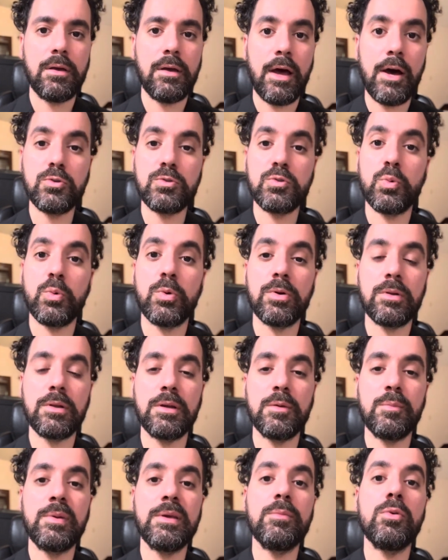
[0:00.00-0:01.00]

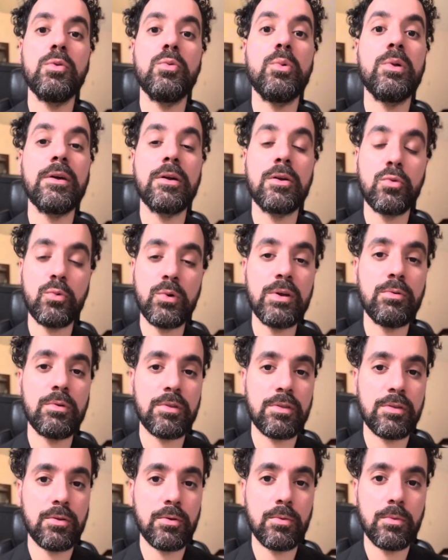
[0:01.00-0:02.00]
Outwardly, people will agree
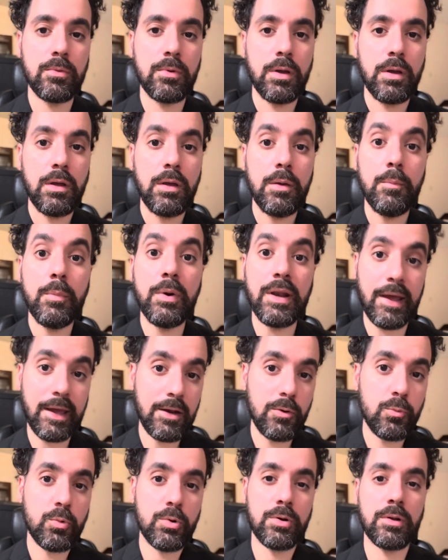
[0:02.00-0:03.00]
with you, but
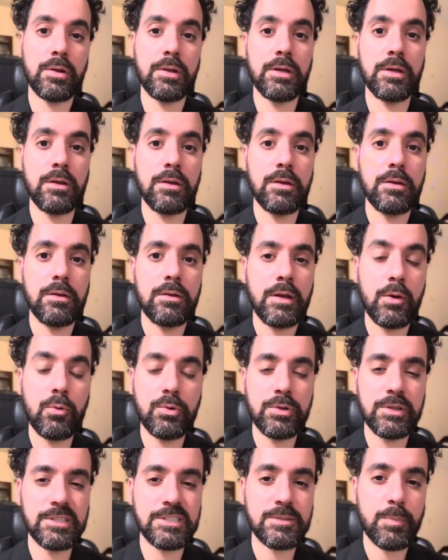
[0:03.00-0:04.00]
inwardly, they
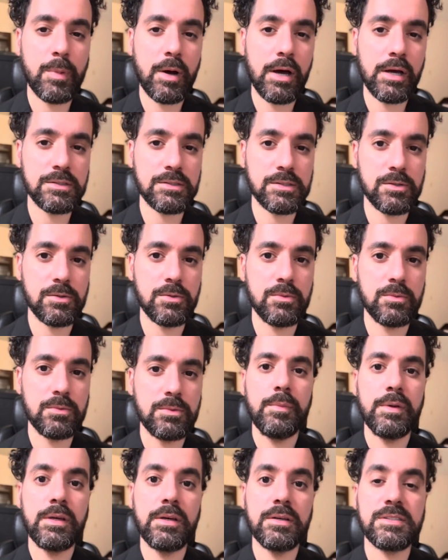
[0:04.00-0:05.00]
will despise you.
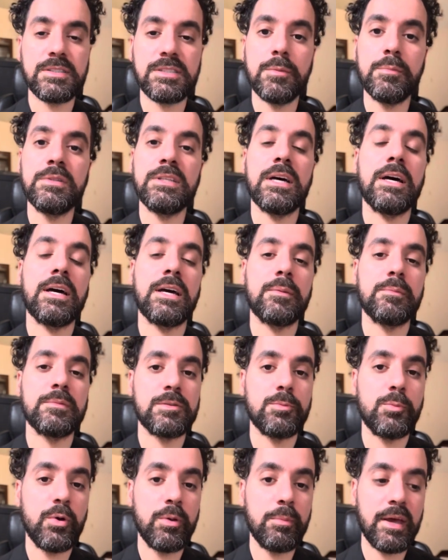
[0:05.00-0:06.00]
Because
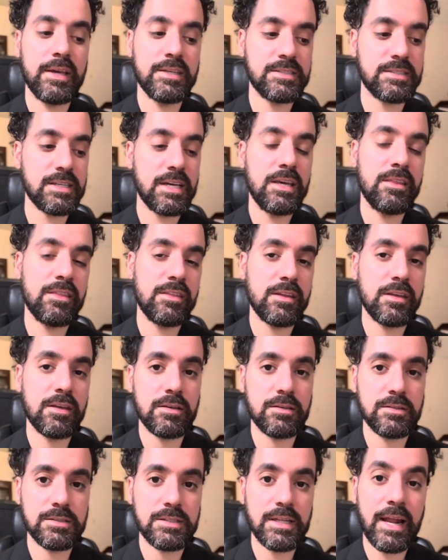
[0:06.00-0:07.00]
sometimes we may say
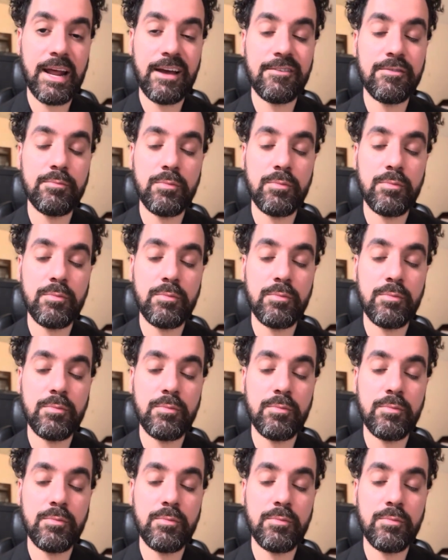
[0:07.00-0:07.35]
things that have